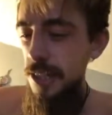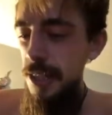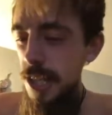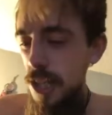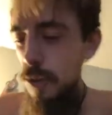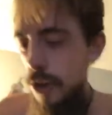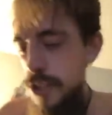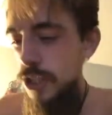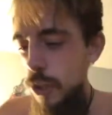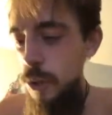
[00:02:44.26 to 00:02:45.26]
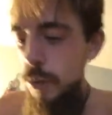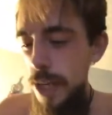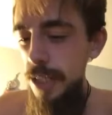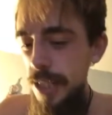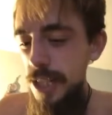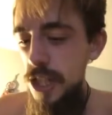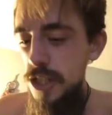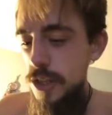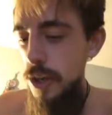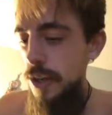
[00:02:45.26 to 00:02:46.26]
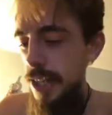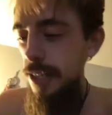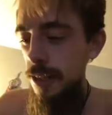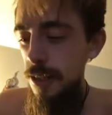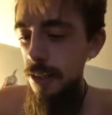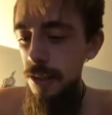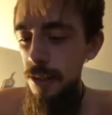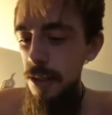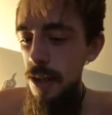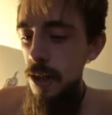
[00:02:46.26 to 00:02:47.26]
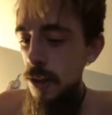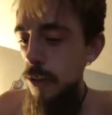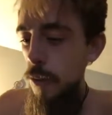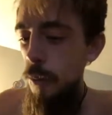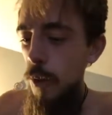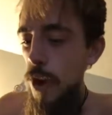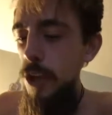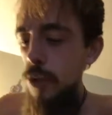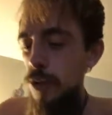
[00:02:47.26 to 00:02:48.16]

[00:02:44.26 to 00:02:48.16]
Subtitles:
that you are so quickly deserting the one who